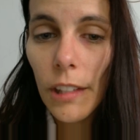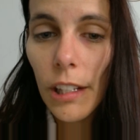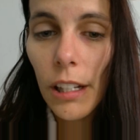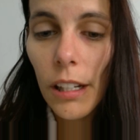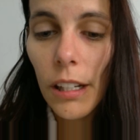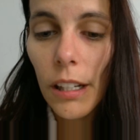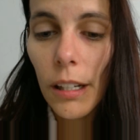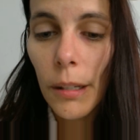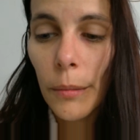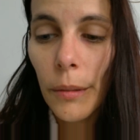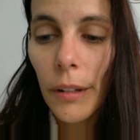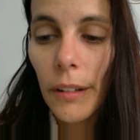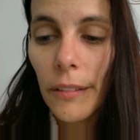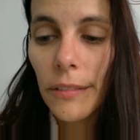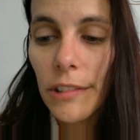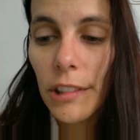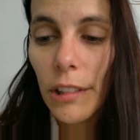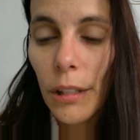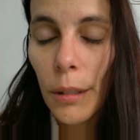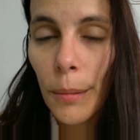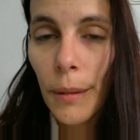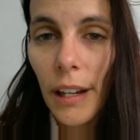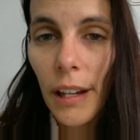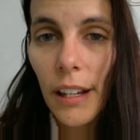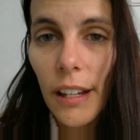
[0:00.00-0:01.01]
I have to
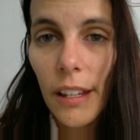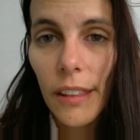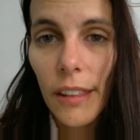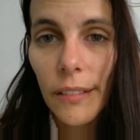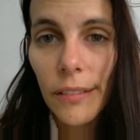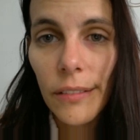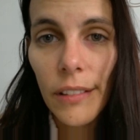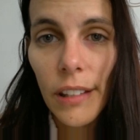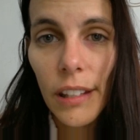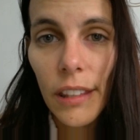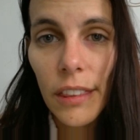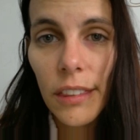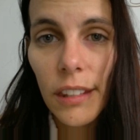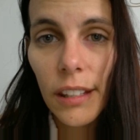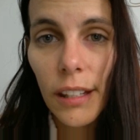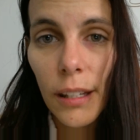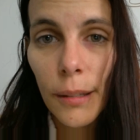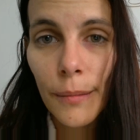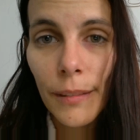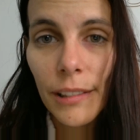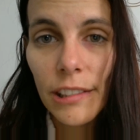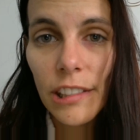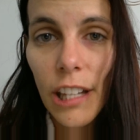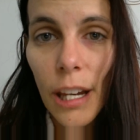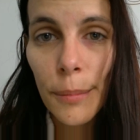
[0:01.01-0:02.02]
go back on the 5th to get
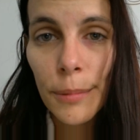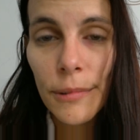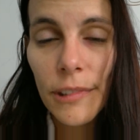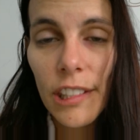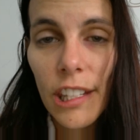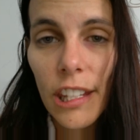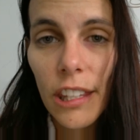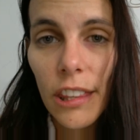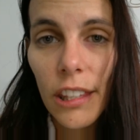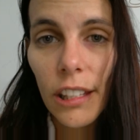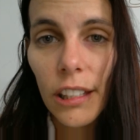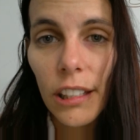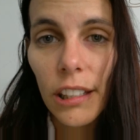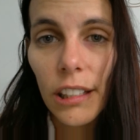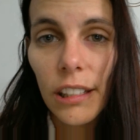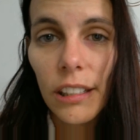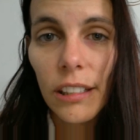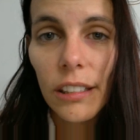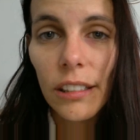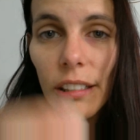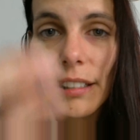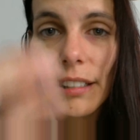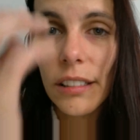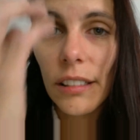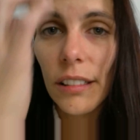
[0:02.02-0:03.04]
my top teeth
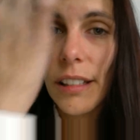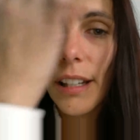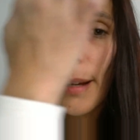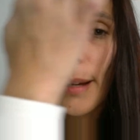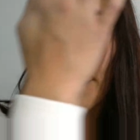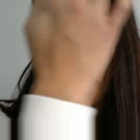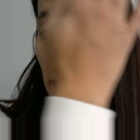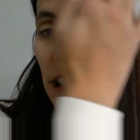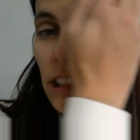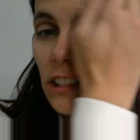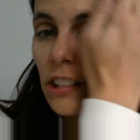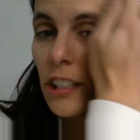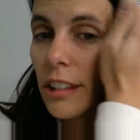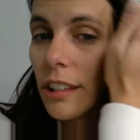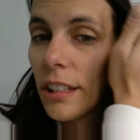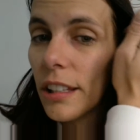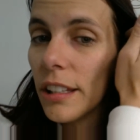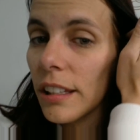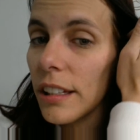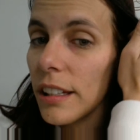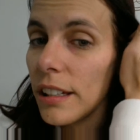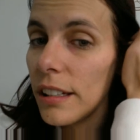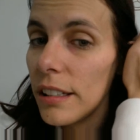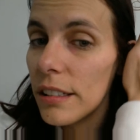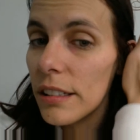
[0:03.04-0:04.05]
cleaned and Gabby's teeth
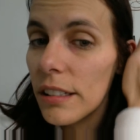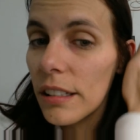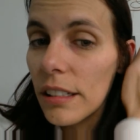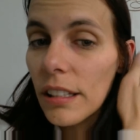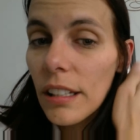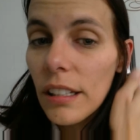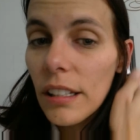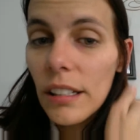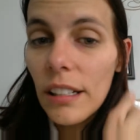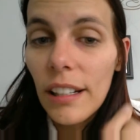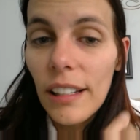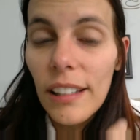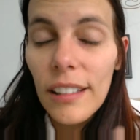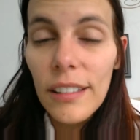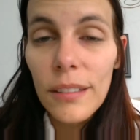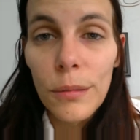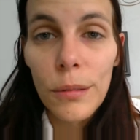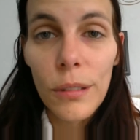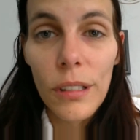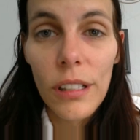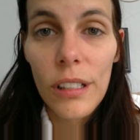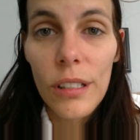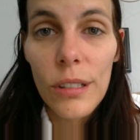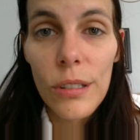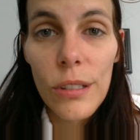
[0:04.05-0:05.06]
cleaned, and then I guess
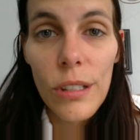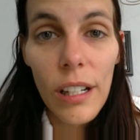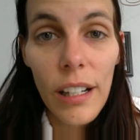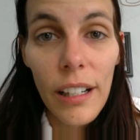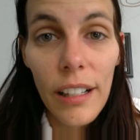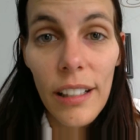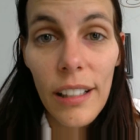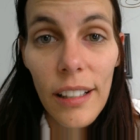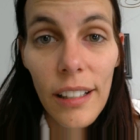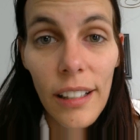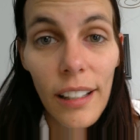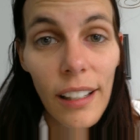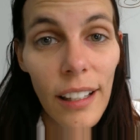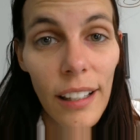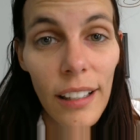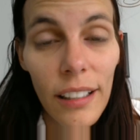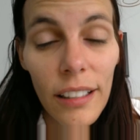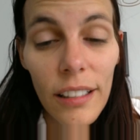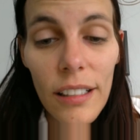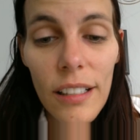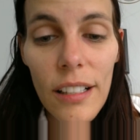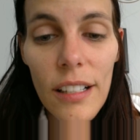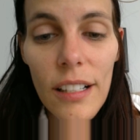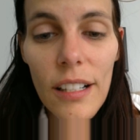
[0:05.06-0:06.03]
we're going to try it in again.